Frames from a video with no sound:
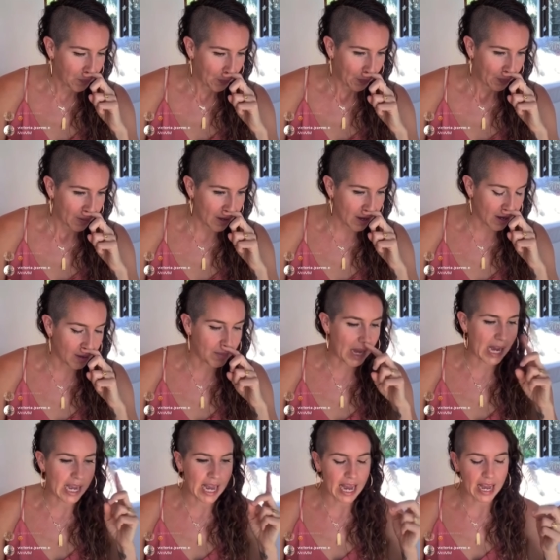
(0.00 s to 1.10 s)
Um, I
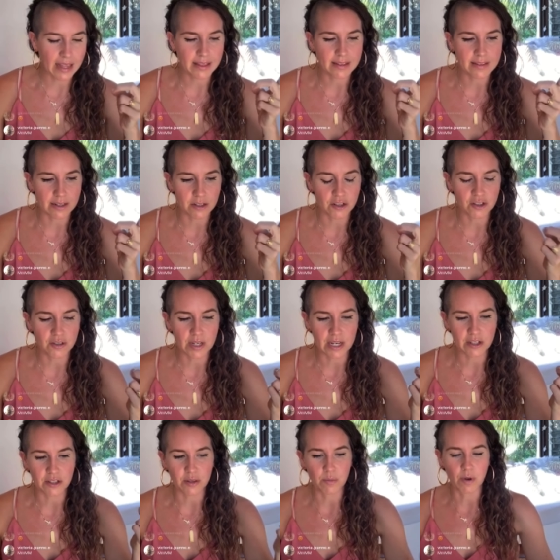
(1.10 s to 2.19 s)
had this, I just
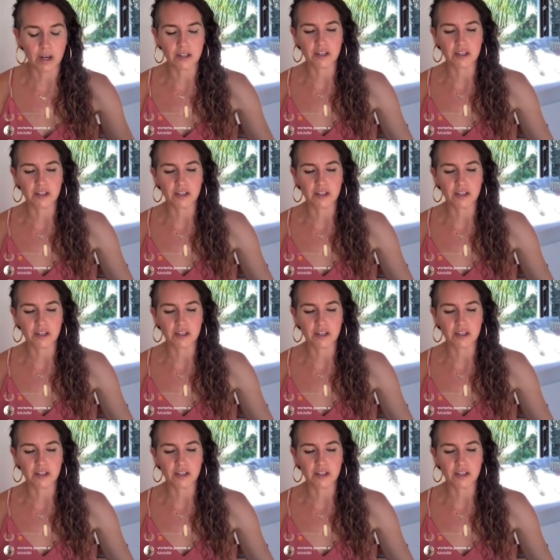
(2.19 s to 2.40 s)
actually watched